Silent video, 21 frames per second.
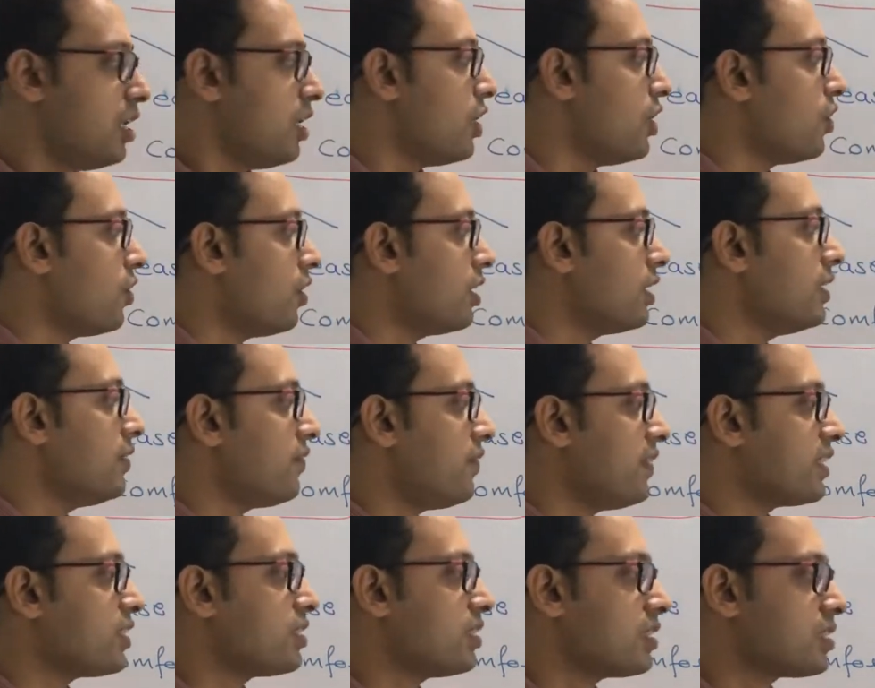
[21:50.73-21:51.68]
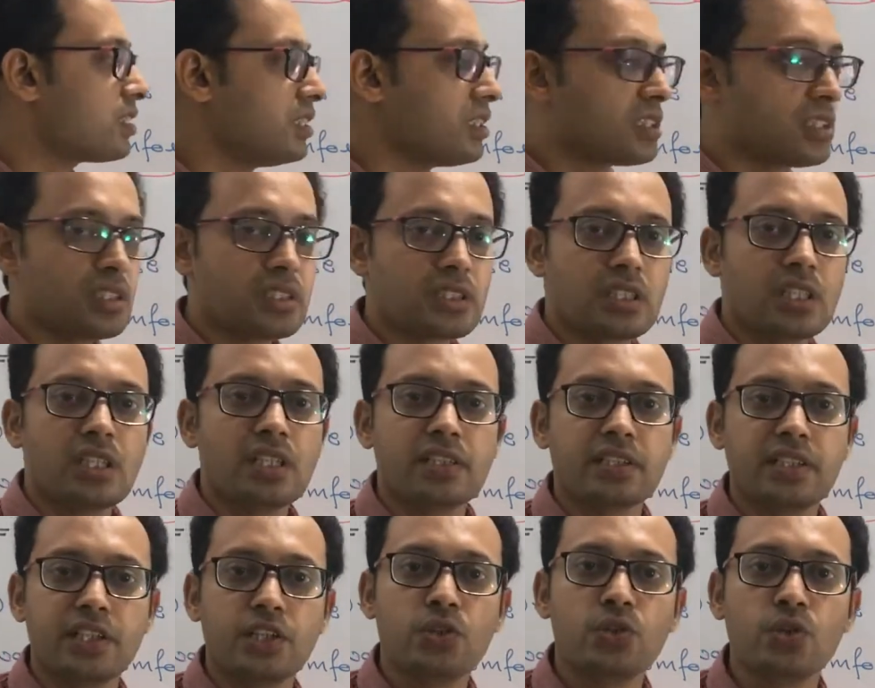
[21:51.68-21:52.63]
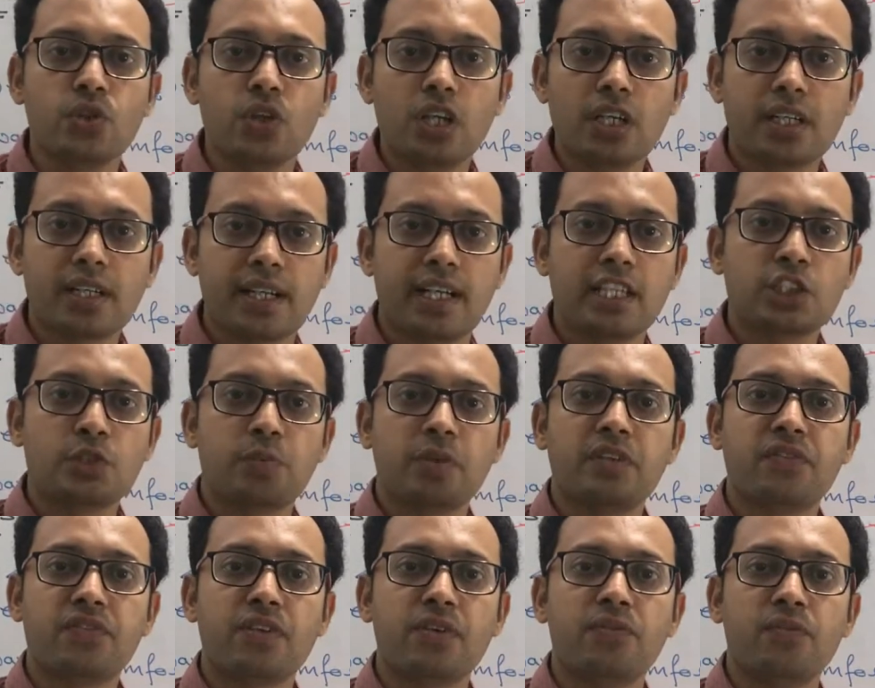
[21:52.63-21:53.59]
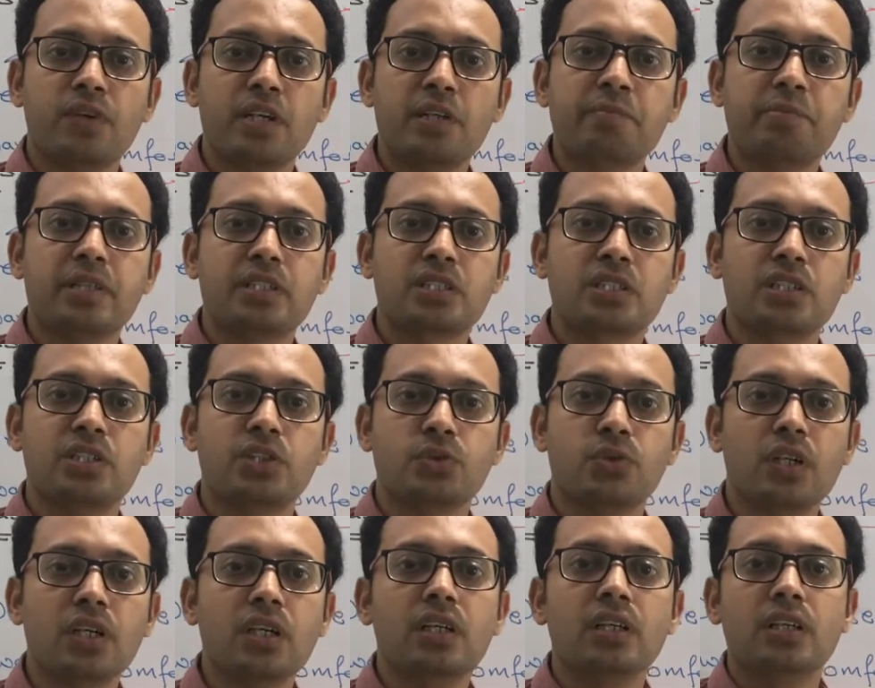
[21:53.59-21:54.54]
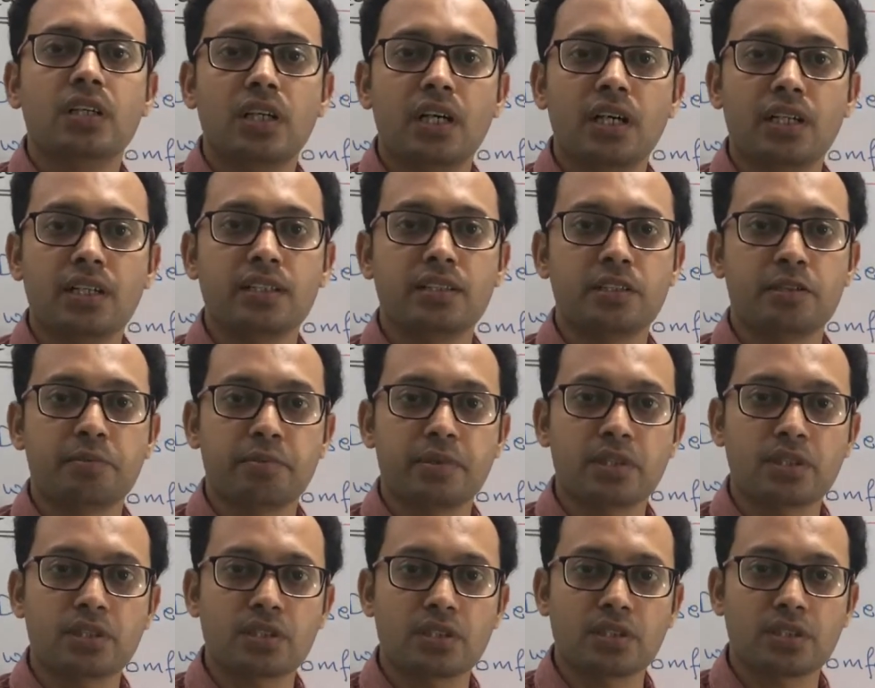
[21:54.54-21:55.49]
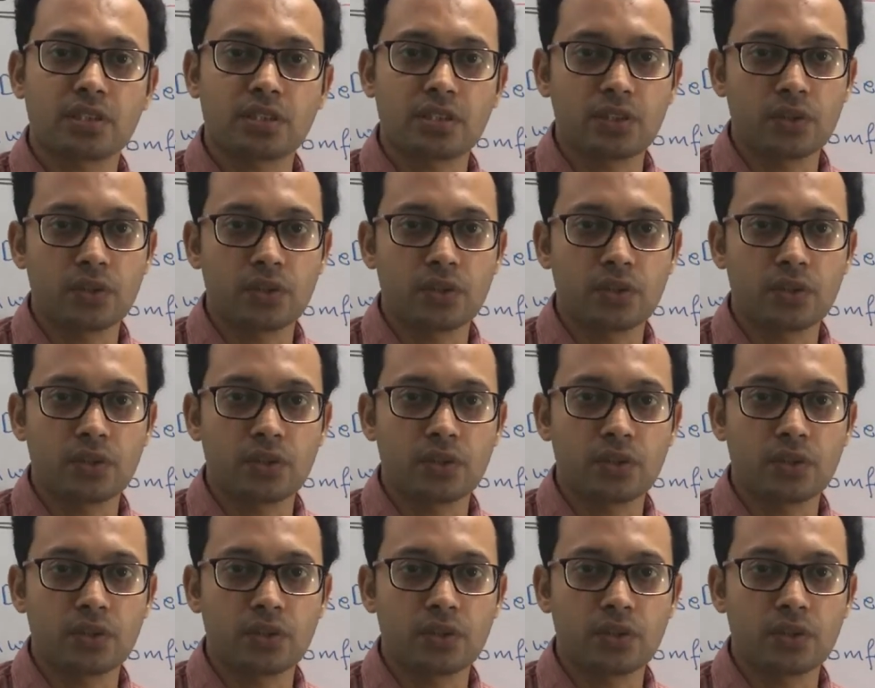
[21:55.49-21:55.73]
Non-infectious disease, they do not transmit from one person to another person.